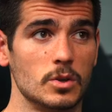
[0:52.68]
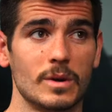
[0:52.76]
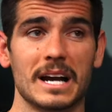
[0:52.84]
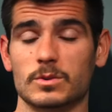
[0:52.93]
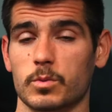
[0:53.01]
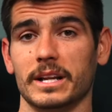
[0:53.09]
you
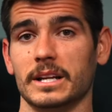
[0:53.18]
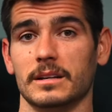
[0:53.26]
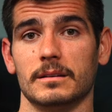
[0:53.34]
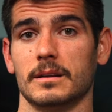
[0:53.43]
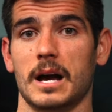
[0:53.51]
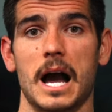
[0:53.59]
guys
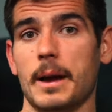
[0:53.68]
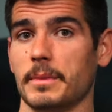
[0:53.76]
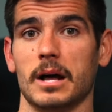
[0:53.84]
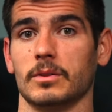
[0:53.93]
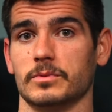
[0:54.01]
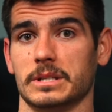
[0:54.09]
winning, I'm
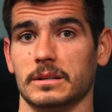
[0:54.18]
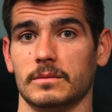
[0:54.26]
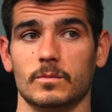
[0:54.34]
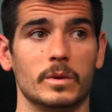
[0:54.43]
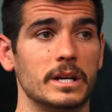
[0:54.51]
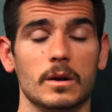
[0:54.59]
not losing.
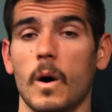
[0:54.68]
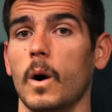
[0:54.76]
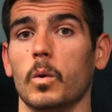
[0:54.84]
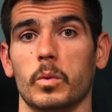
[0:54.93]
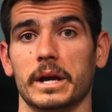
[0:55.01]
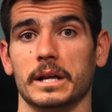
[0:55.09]
We can
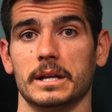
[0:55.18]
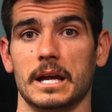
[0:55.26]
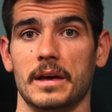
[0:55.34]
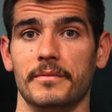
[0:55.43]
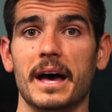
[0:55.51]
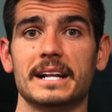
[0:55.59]
all win.
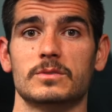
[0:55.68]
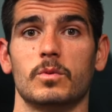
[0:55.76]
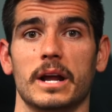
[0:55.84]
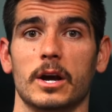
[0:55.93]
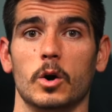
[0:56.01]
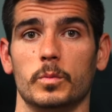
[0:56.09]
And that's
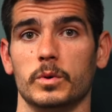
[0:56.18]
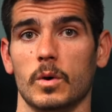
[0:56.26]
what I hope